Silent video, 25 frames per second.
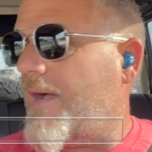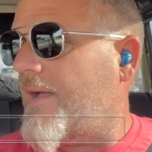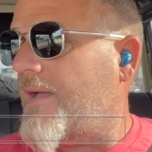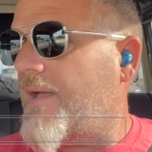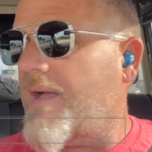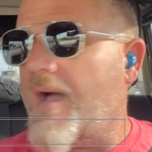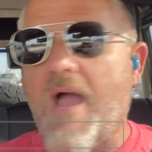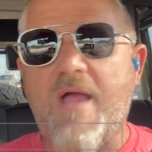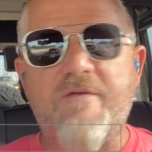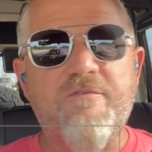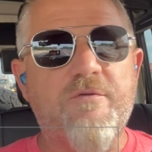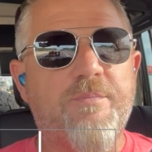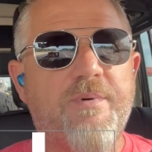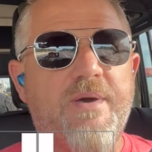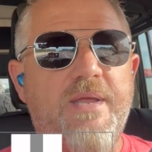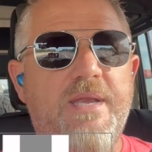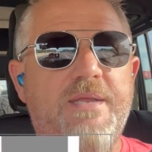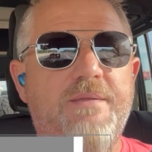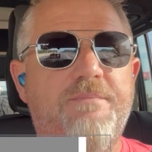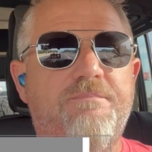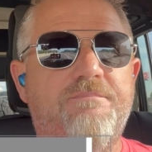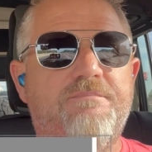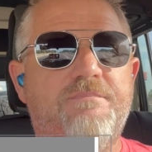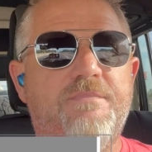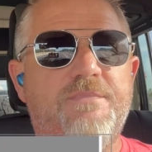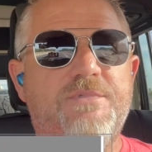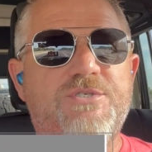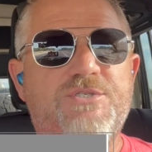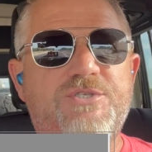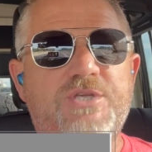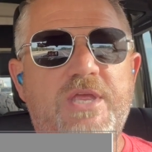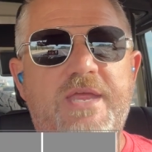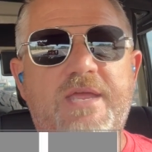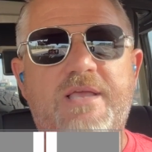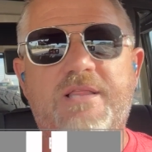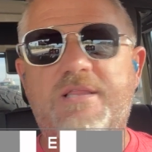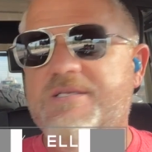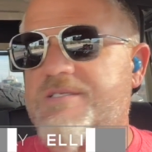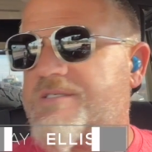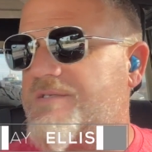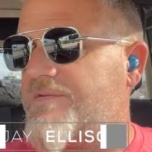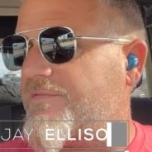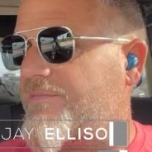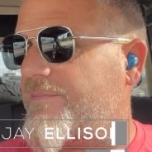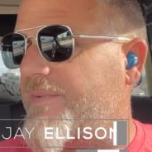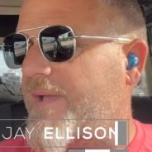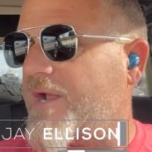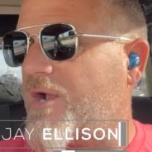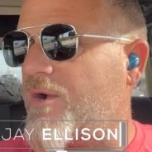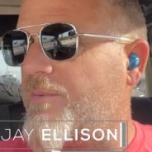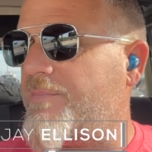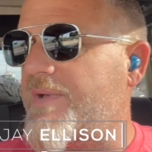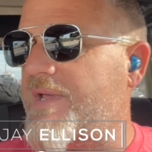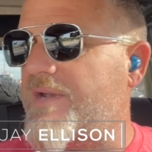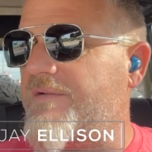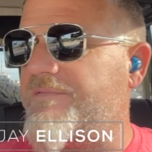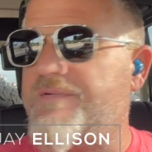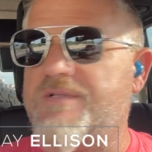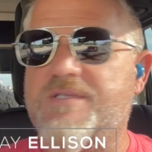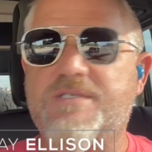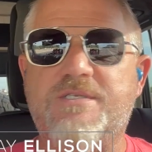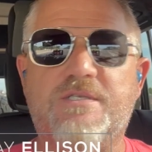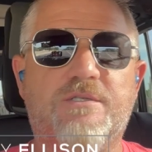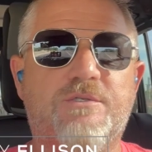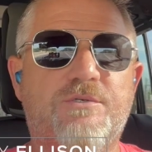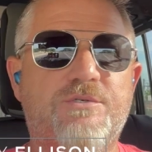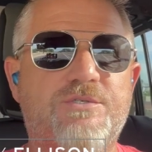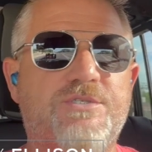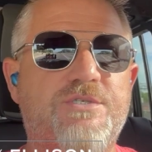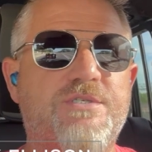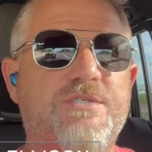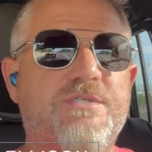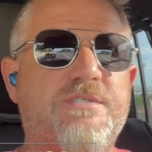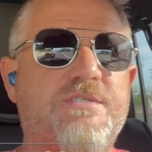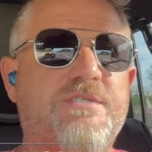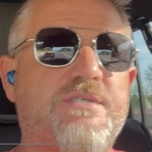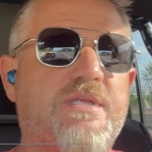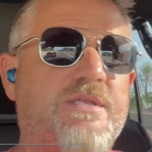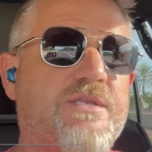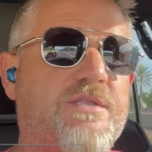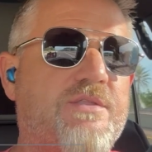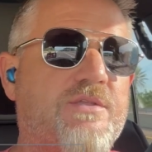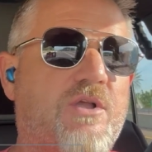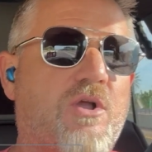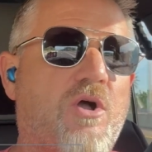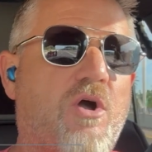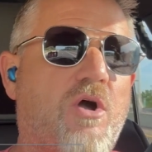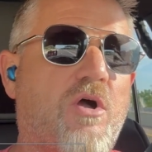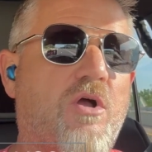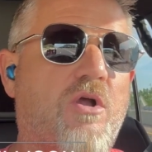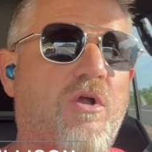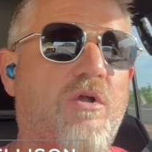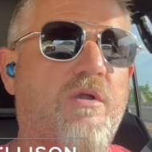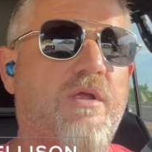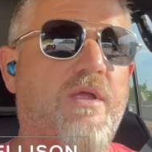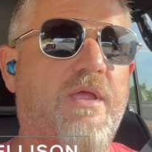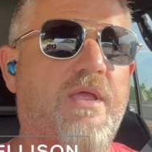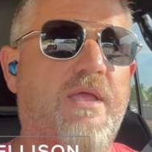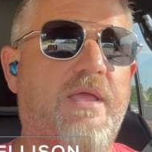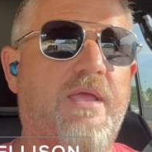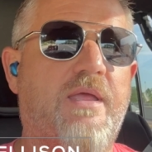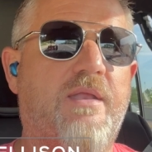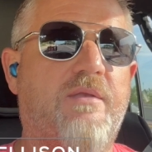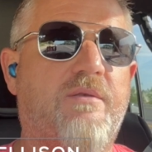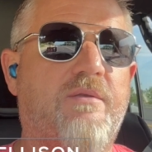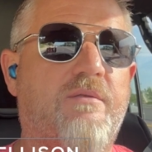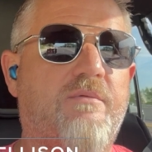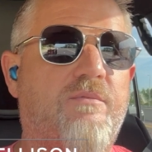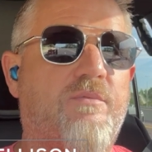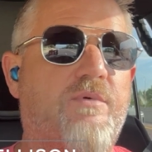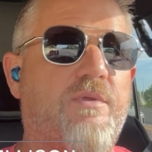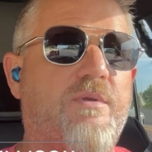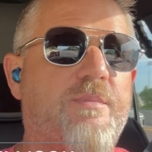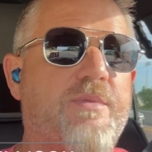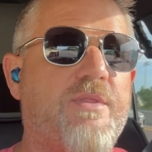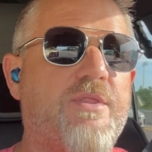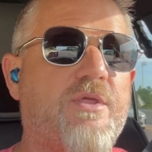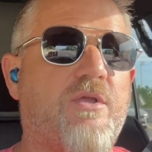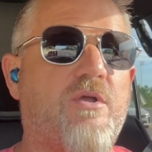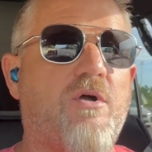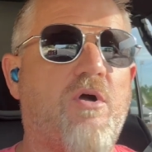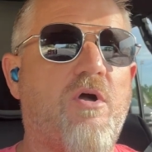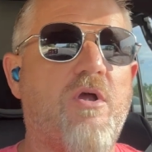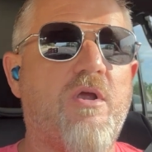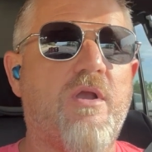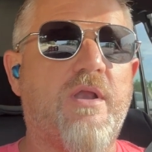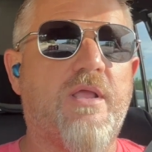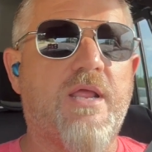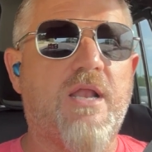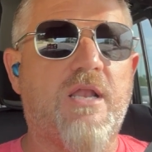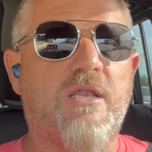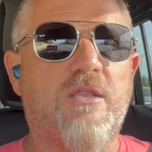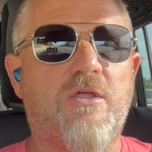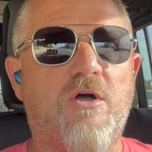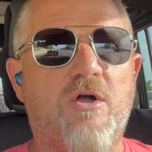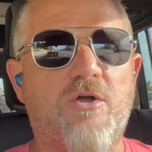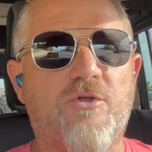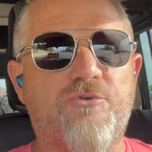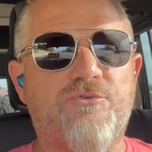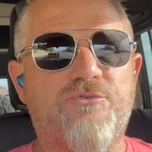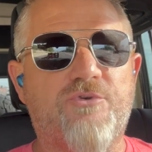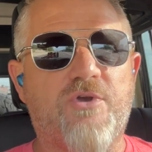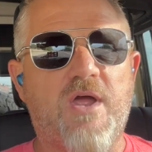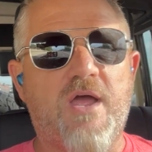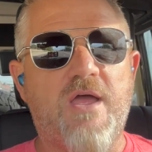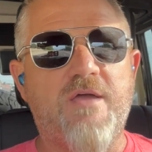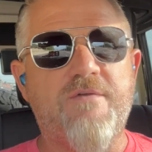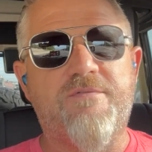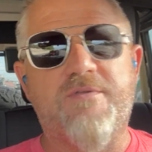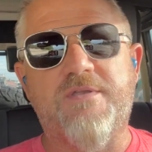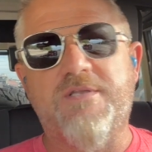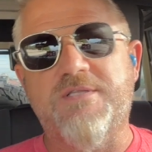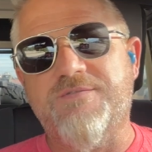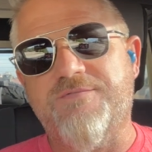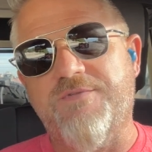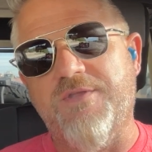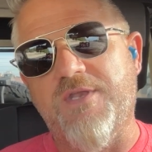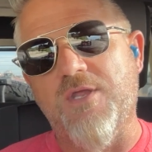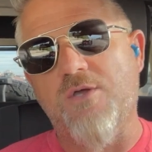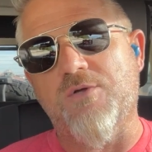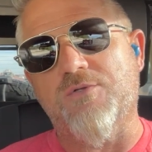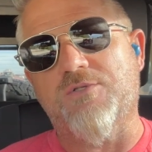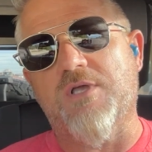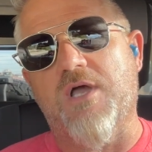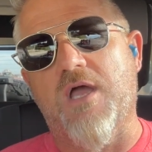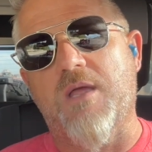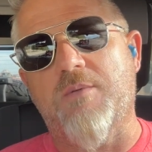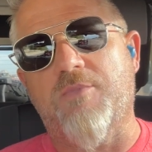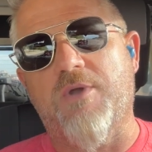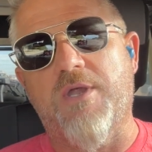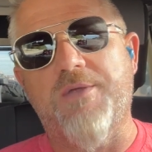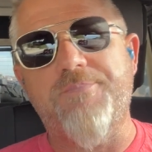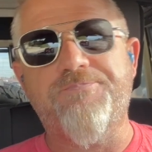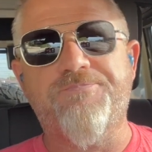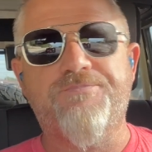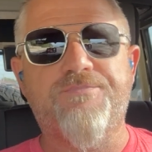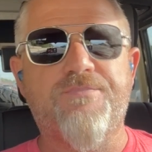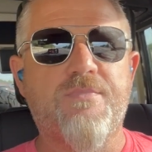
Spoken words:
Hi everybody, it's Jay Ellison from Echo Benefit Solutions in the car, and when I'm in the car and I got a long drive, then it's video time, right?